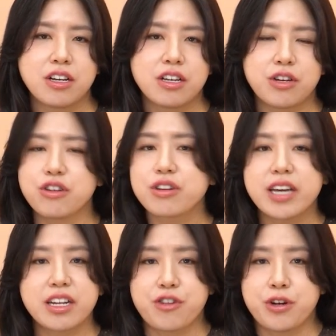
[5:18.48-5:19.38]
you're not going
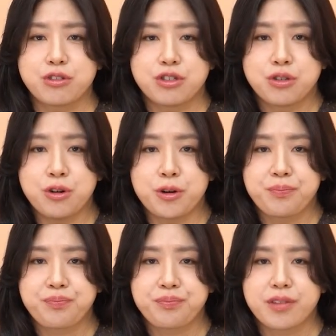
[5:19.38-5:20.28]
to get a very good score
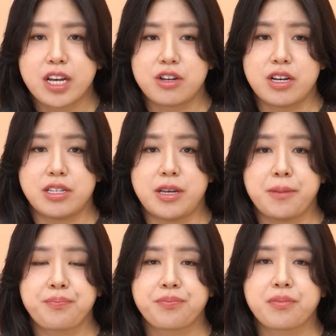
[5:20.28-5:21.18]
in your
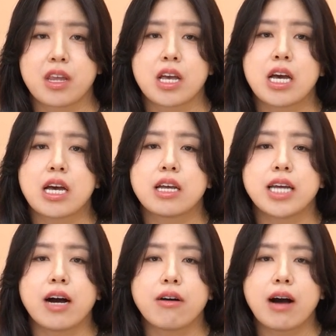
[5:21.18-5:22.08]
essay.
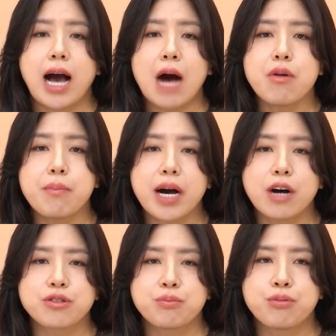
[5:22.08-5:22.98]
Now, how
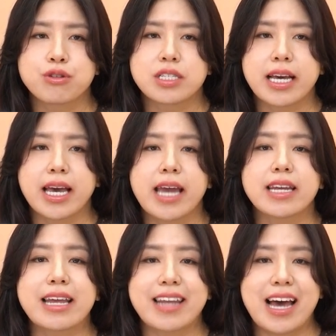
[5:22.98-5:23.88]
about putting
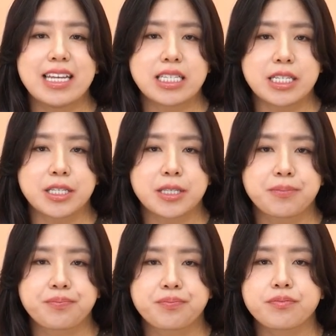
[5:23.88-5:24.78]
in analysis?
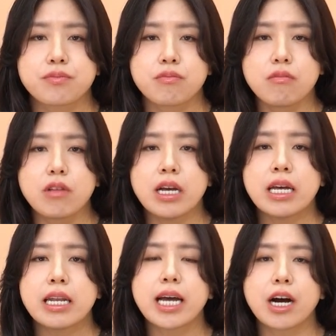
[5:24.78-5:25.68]

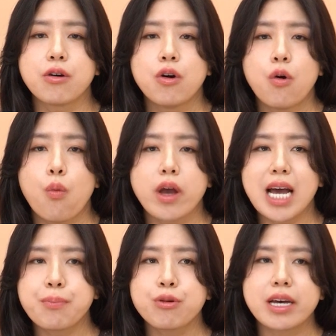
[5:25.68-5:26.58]
Now, when
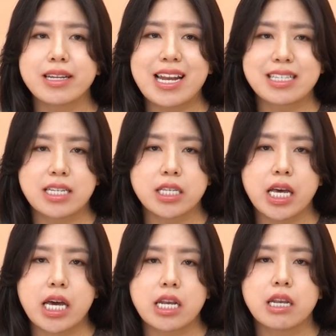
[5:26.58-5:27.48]
I put analysis
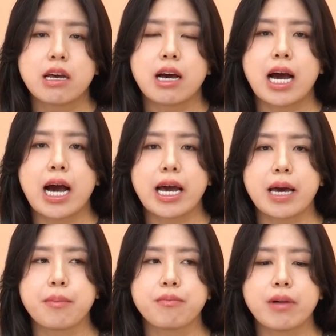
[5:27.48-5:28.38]
in, I
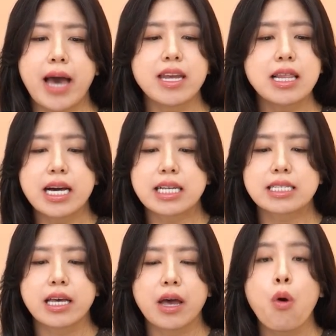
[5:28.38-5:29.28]
am
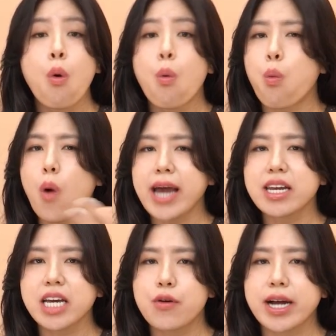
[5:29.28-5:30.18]
analyzing why
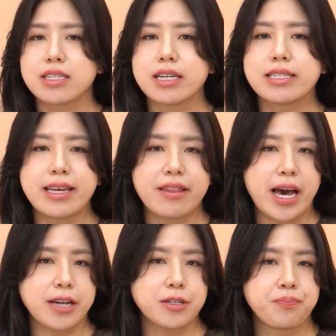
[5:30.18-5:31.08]
the character did
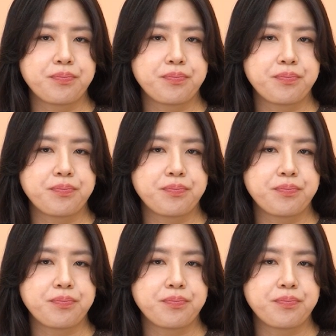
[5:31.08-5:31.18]
that